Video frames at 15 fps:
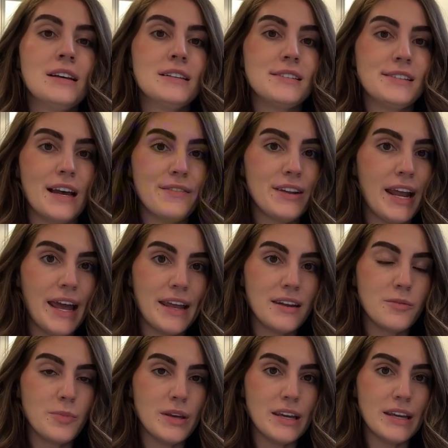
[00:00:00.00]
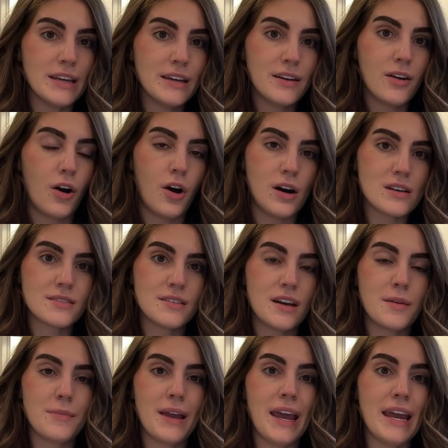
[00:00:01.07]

7NB, awesome.